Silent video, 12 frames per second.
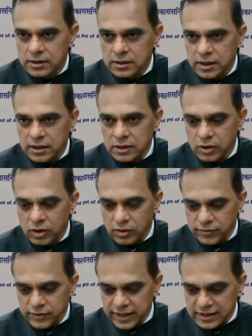turning
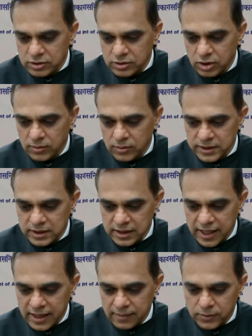off desktops
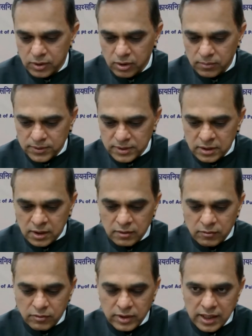and laptops
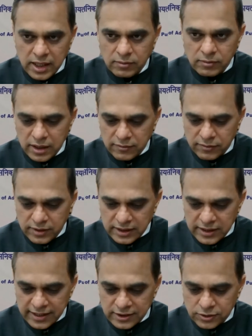for an hour every
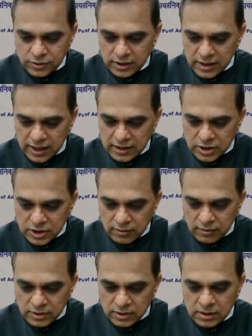day during lunch
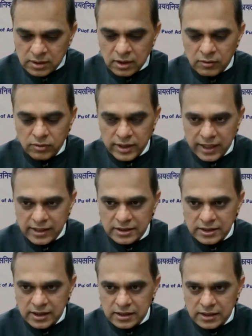hour for
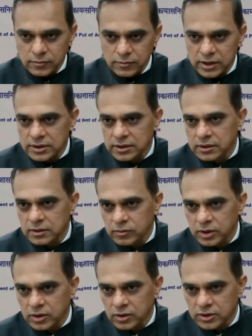energy conservation
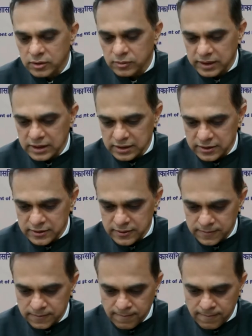were also witnessed.